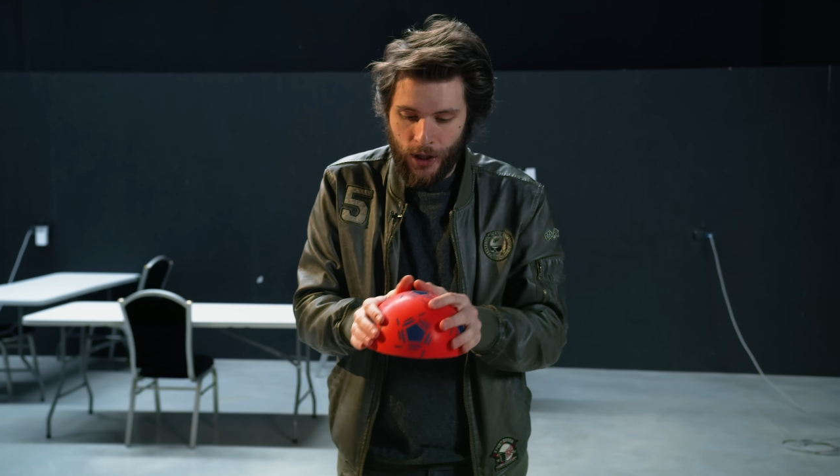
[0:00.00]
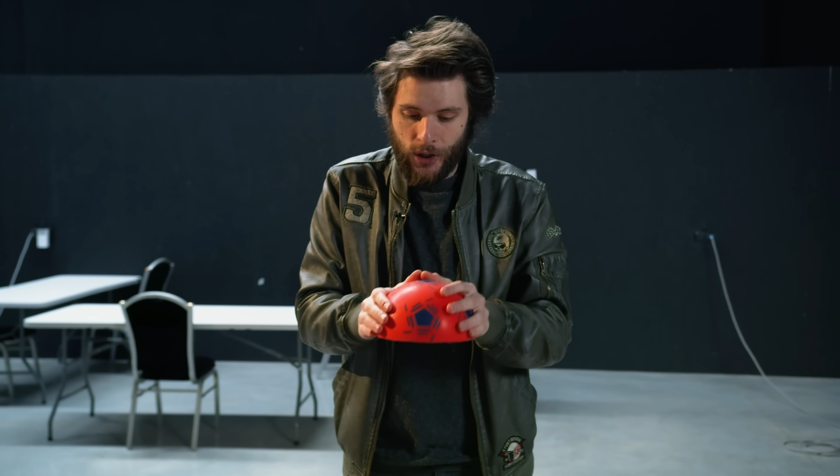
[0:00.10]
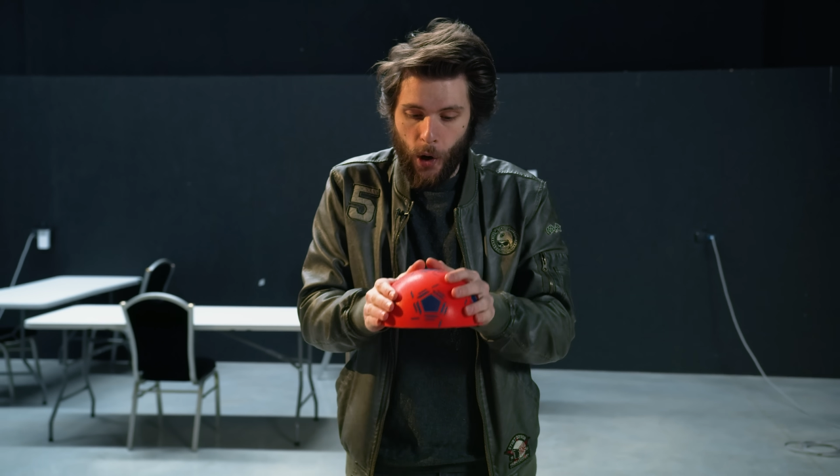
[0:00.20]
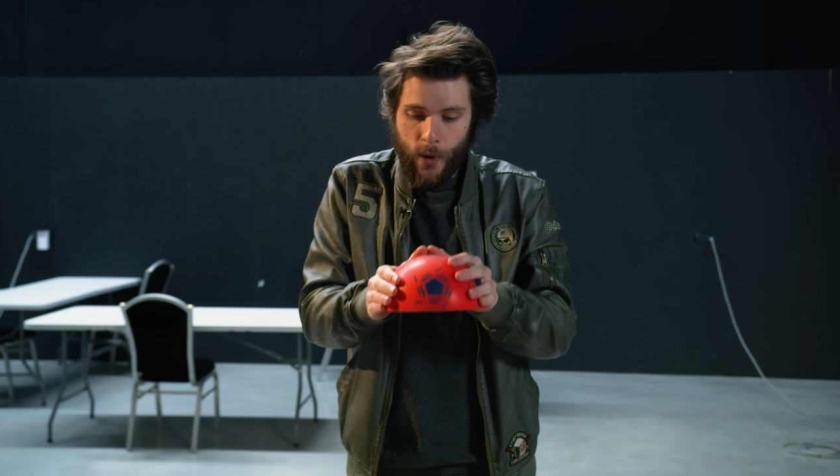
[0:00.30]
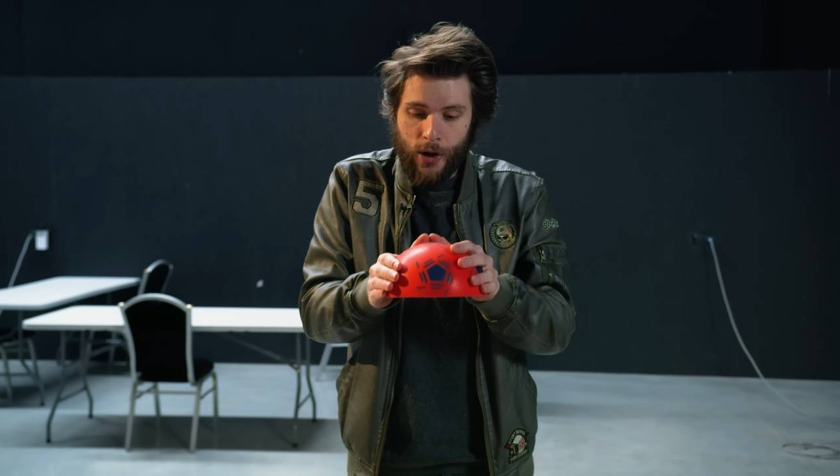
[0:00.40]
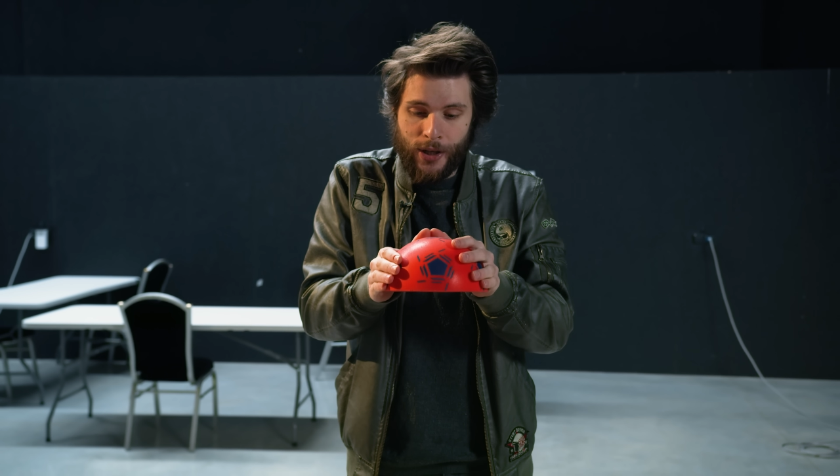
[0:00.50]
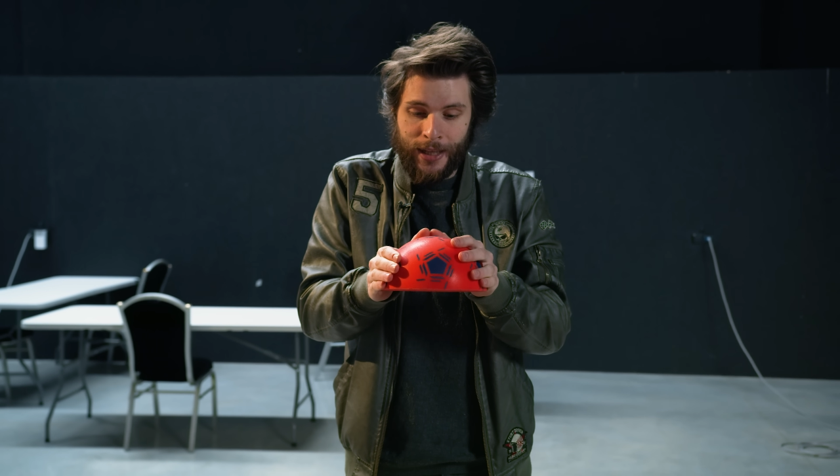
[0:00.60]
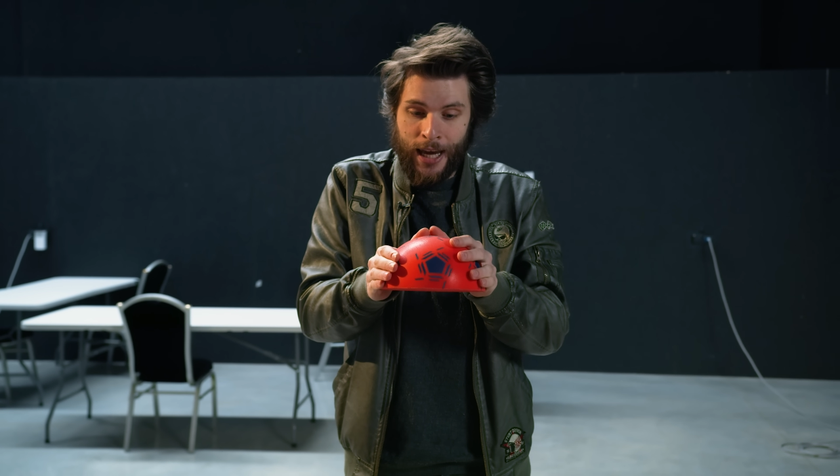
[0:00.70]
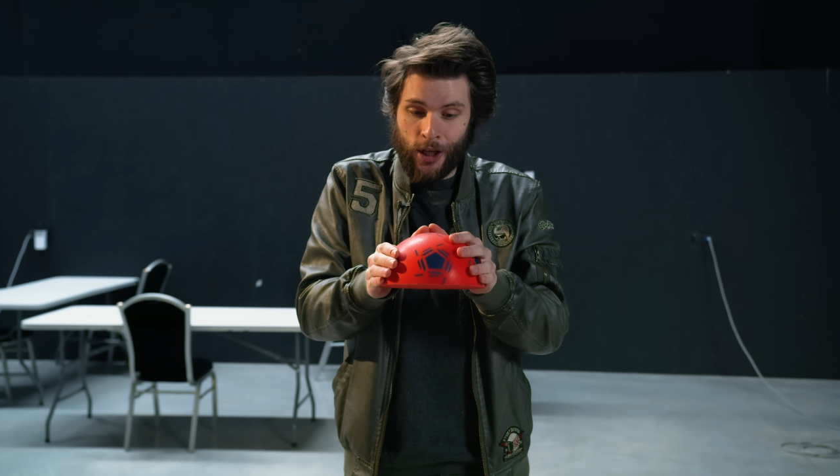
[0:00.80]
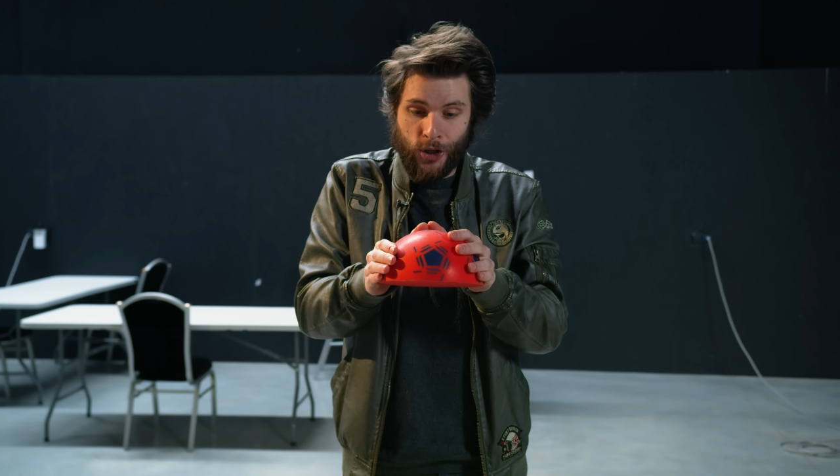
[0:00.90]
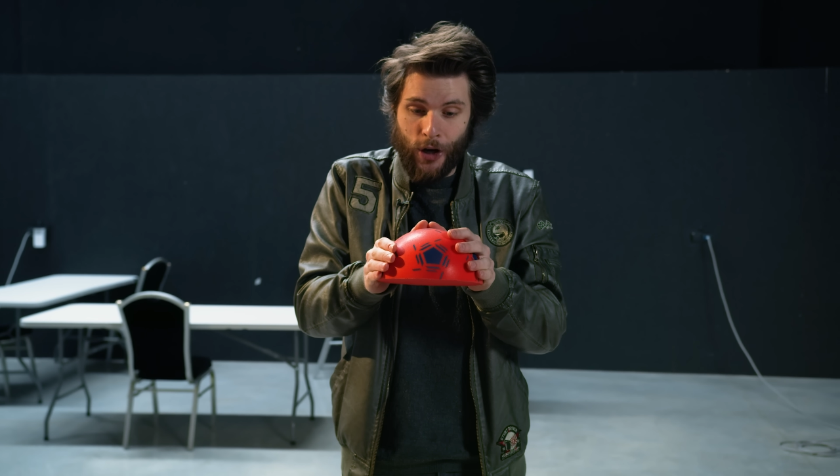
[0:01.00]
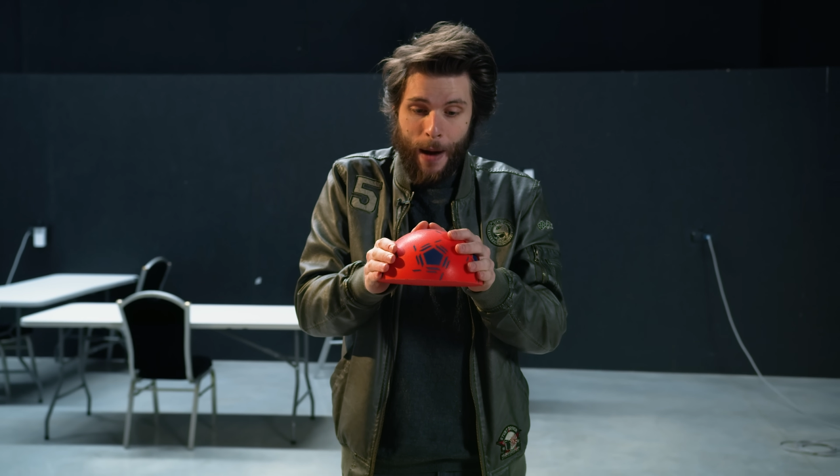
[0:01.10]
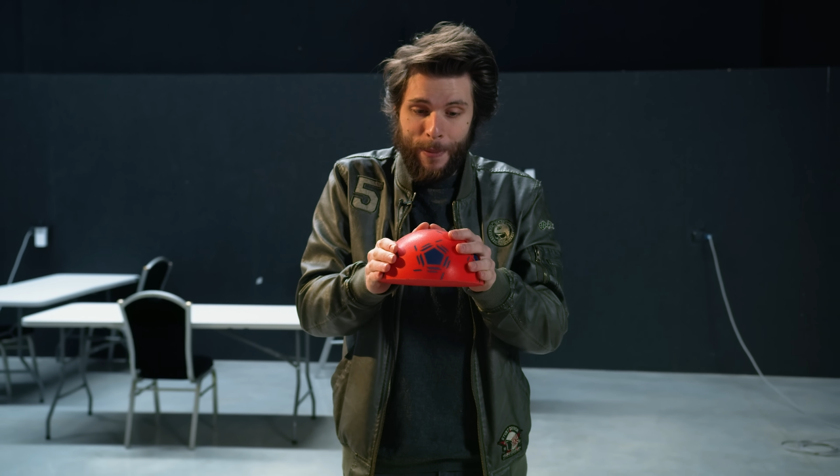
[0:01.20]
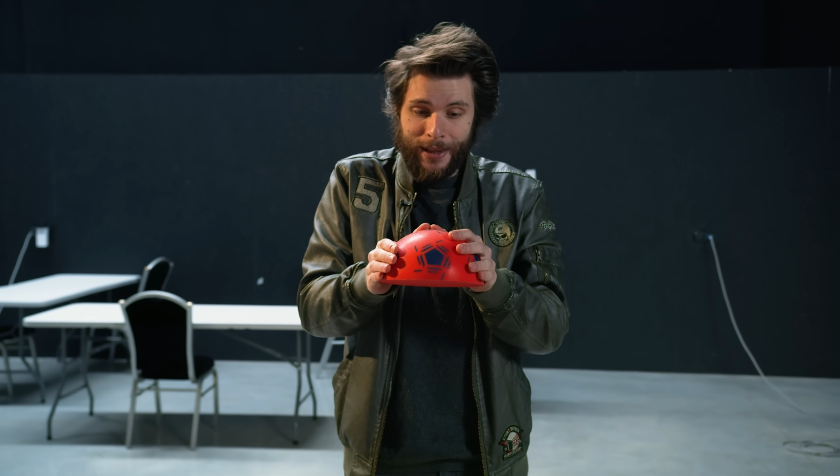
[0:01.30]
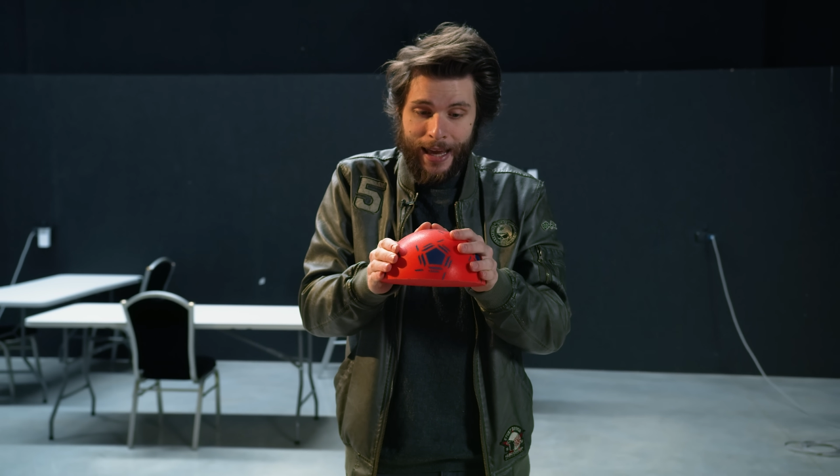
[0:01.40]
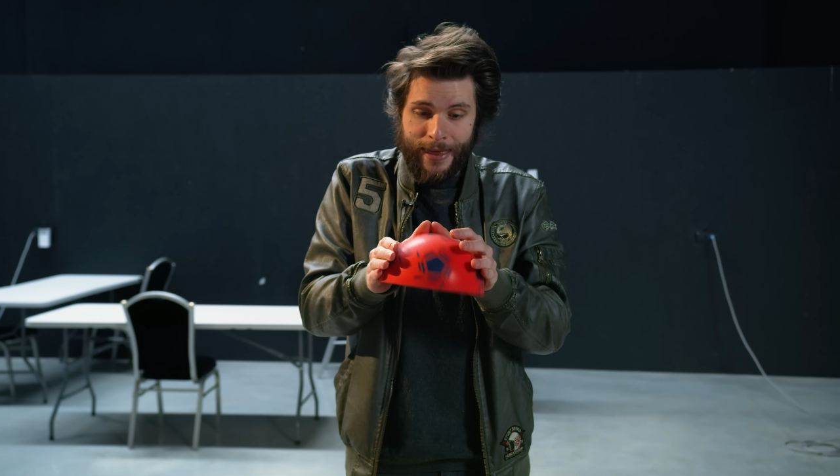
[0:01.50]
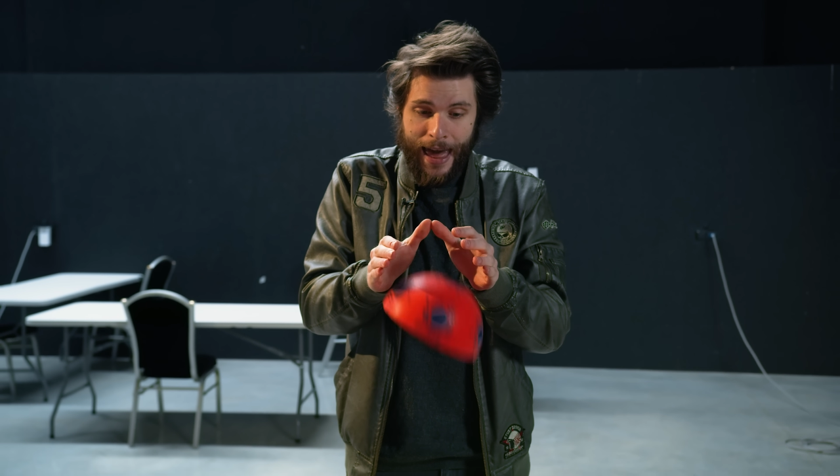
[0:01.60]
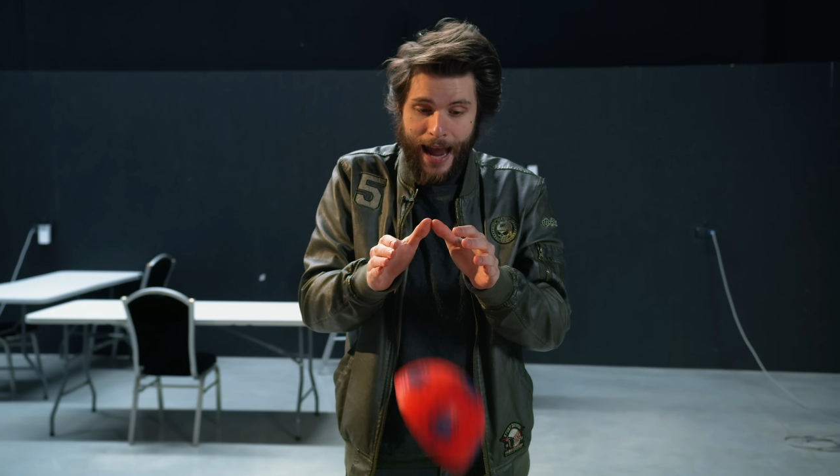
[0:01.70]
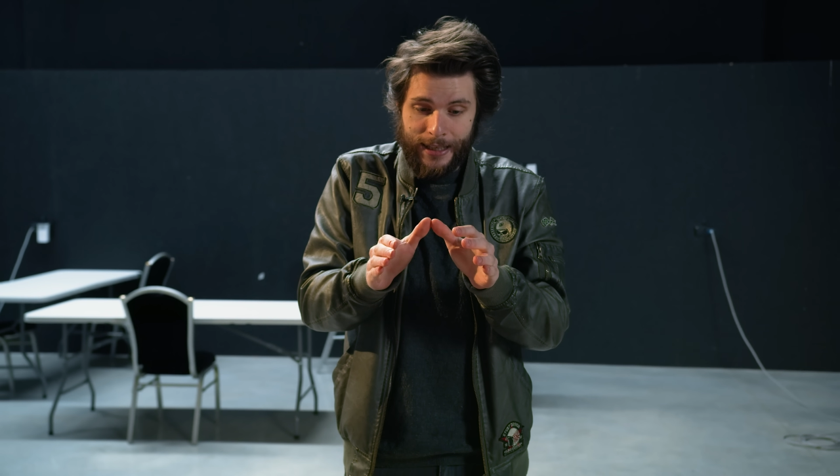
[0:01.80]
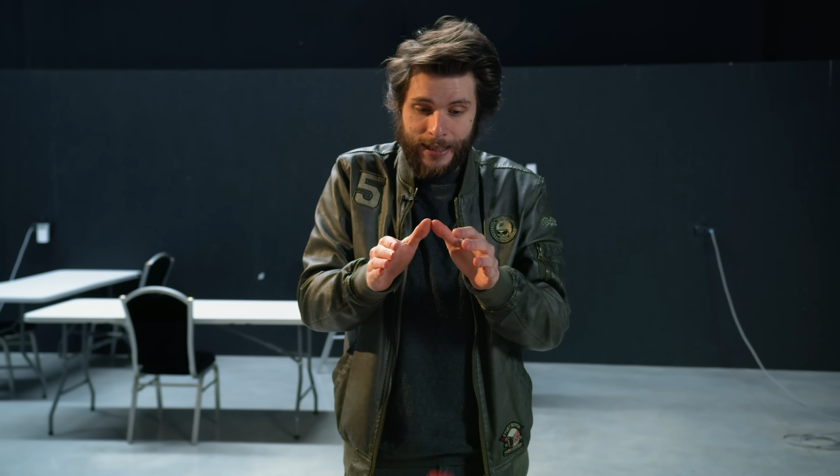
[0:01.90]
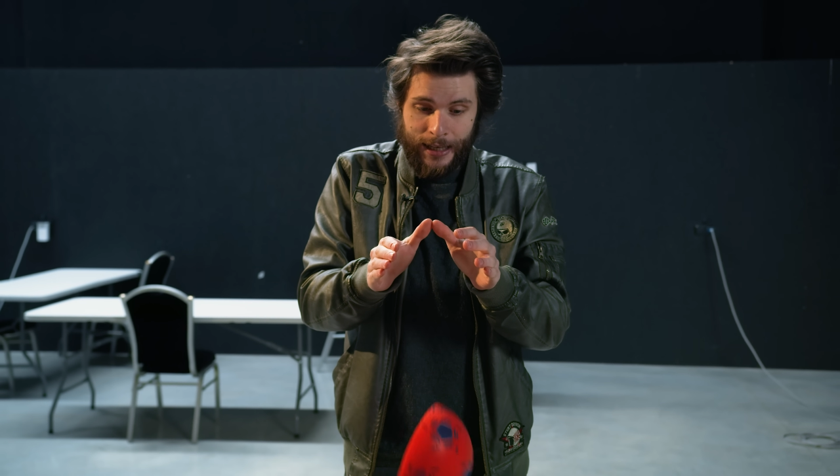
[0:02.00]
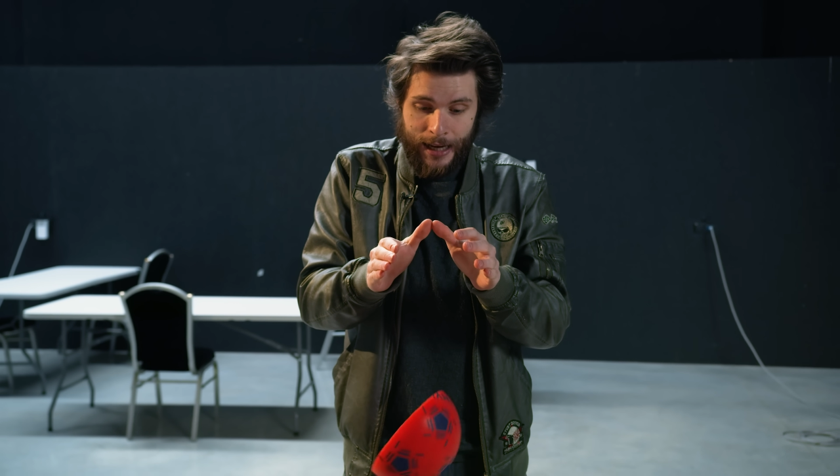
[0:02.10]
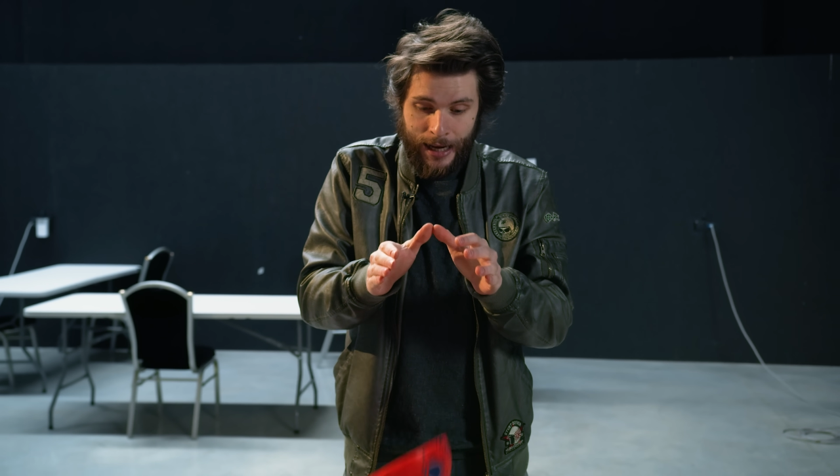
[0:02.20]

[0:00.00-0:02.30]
So you just drop it like that